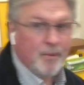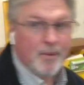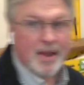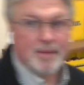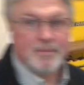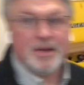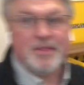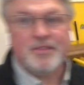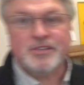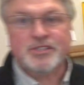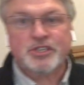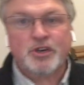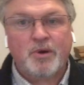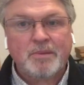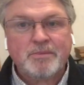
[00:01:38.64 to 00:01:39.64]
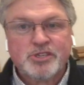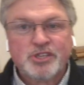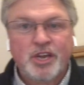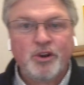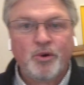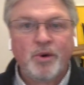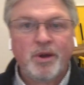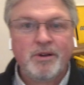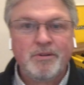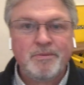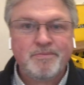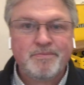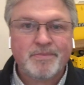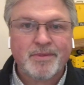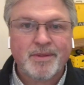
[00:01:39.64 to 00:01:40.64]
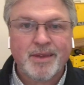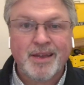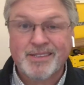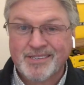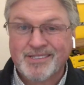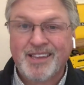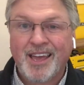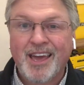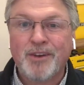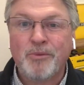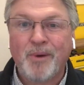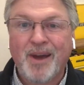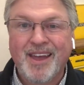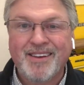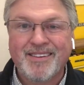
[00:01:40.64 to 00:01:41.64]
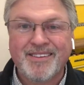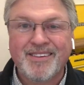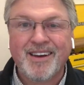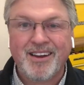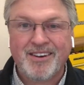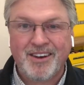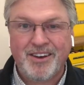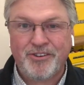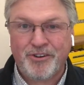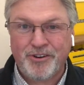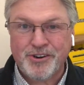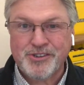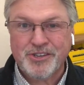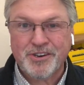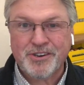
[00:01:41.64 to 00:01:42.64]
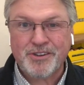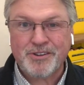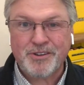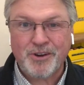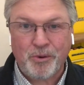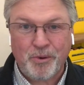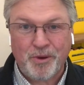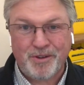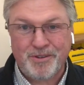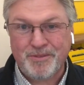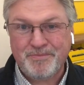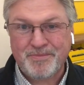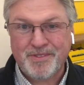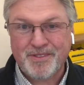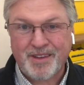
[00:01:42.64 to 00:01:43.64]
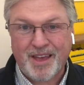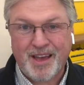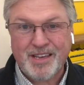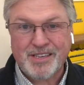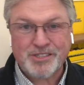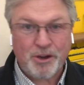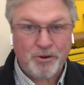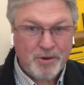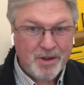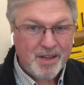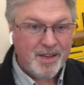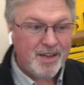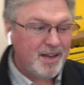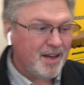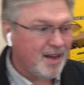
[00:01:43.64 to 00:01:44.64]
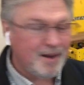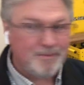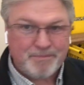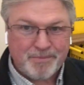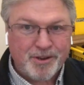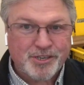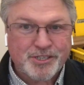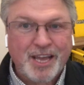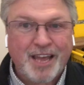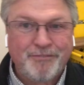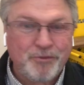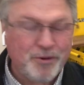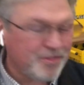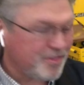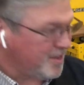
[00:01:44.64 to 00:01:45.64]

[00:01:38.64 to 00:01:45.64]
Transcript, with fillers: recommend this sewing machine oil. It's a 10 weight non-detergent oil. Okay, so um, you're safe with